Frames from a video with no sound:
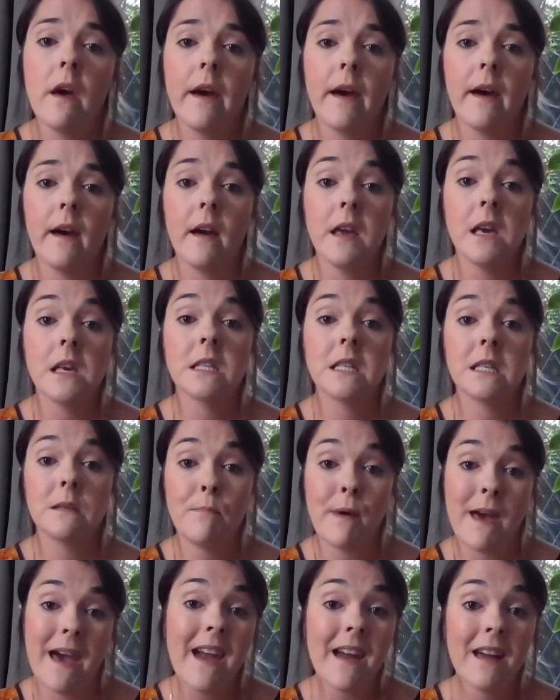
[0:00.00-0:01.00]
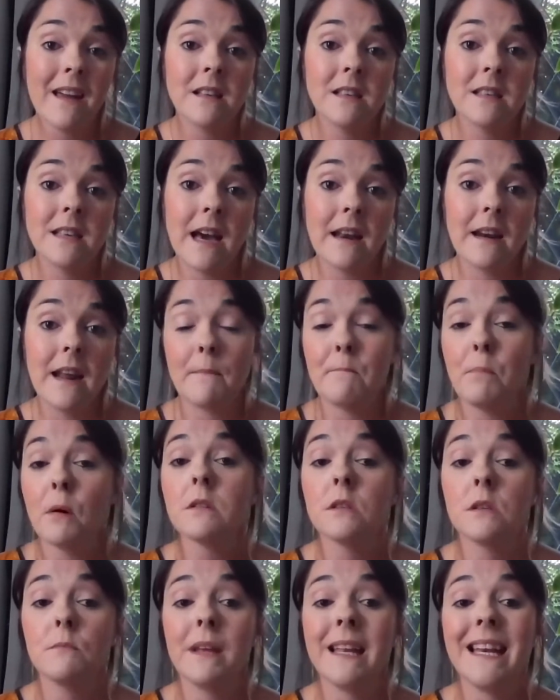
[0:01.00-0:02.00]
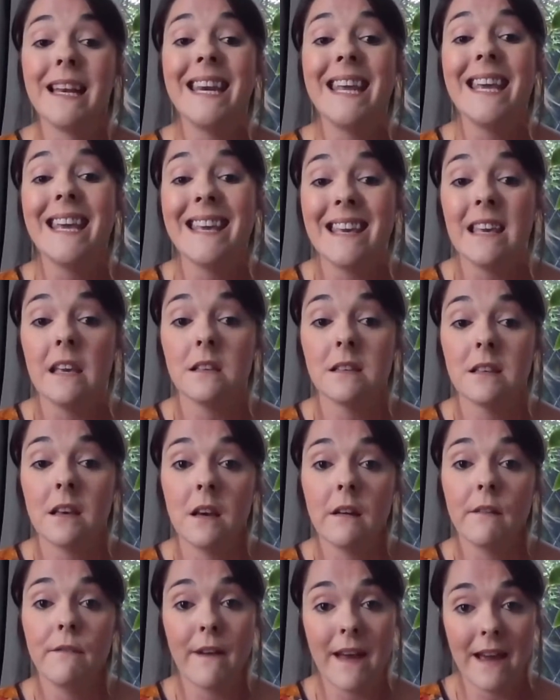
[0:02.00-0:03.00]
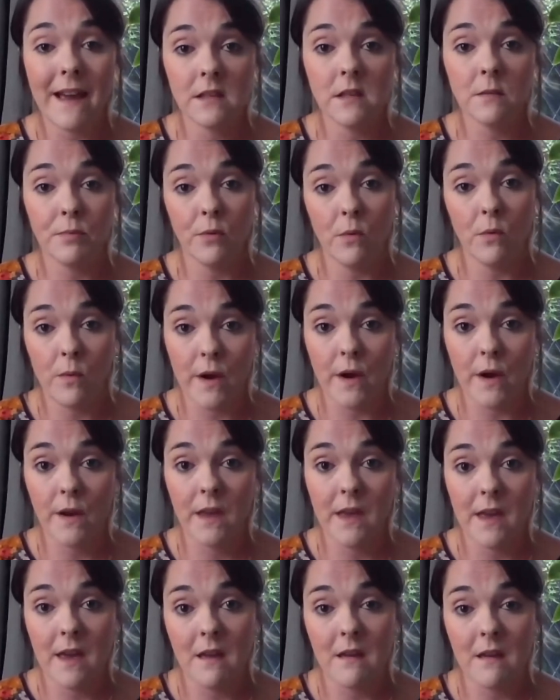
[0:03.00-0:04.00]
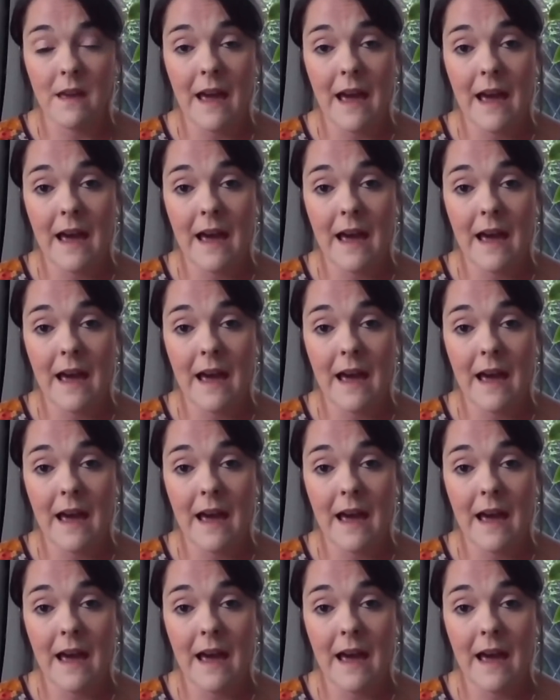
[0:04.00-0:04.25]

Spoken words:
expect and possibly need flexible working,